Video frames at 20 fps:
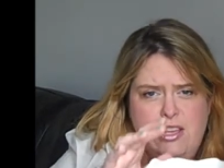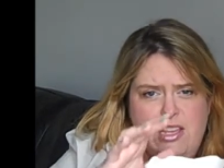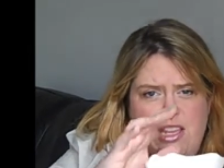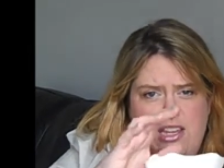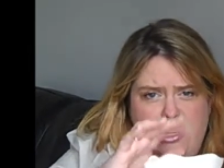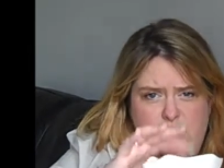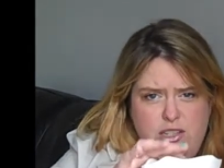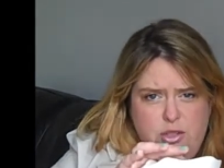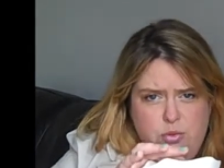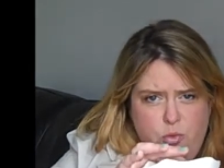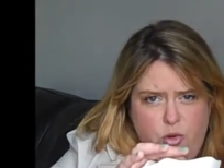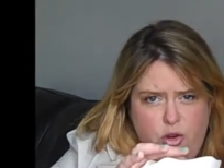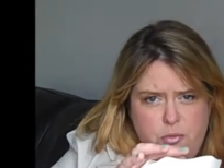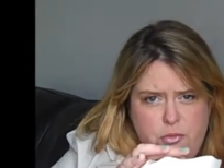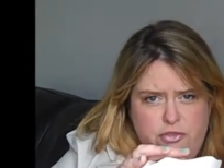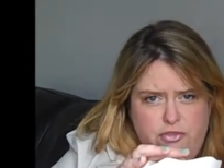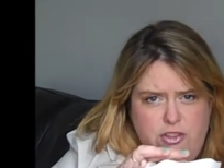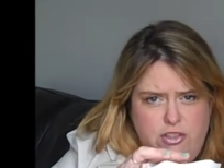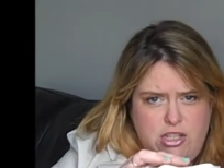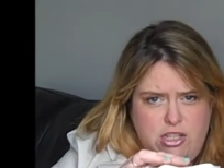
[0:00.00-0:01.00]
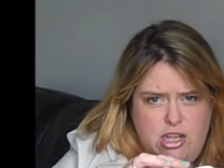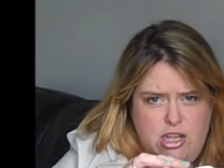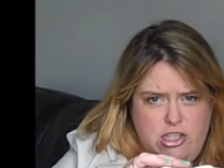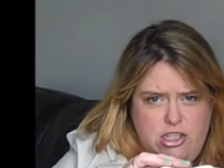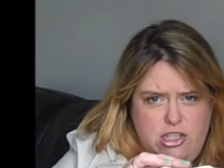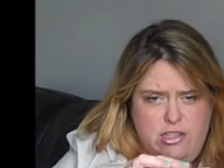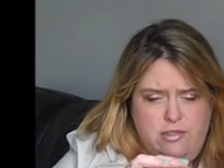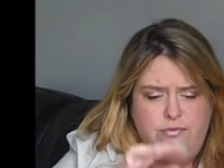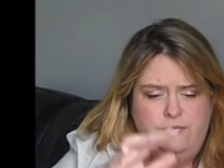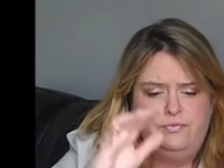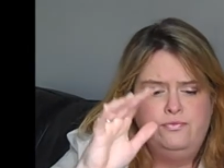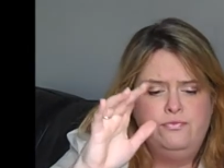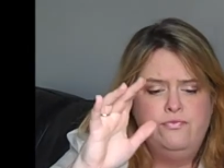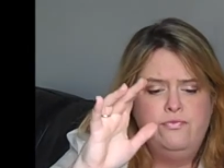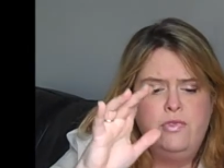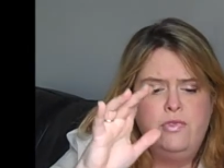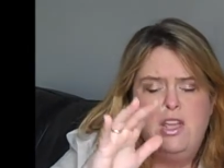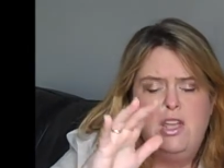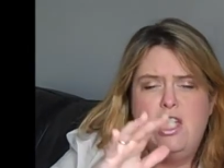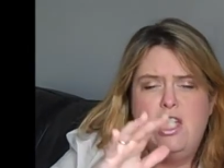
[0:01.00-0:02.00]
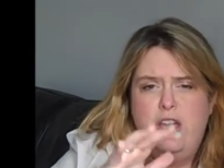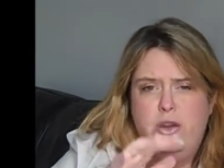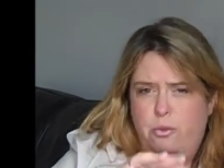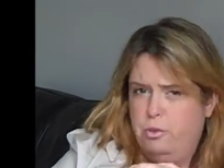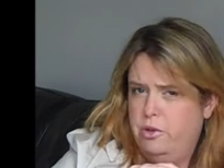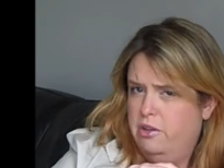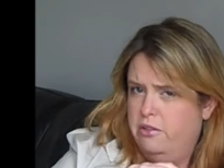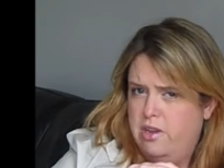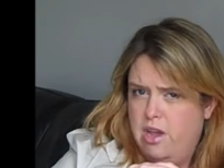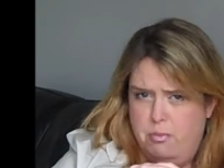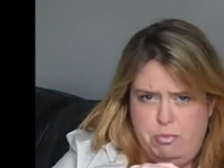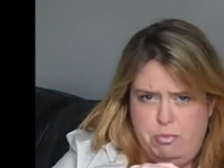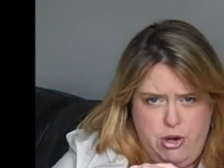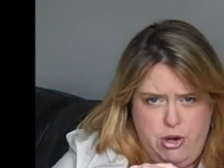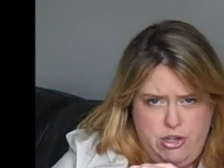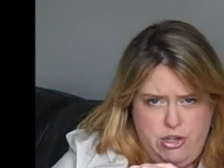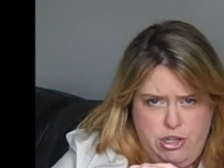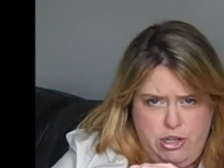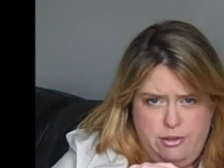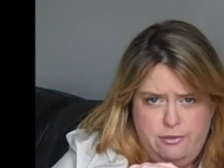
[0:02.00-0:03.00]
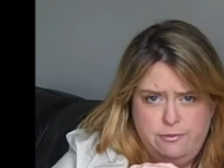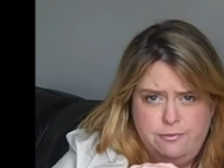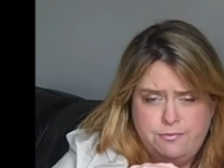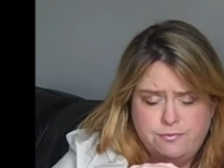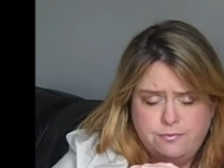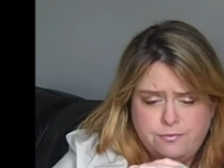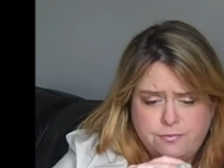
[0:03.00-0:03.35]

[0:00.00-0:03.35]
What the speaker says: It is warm if you touch it. It will not burn you.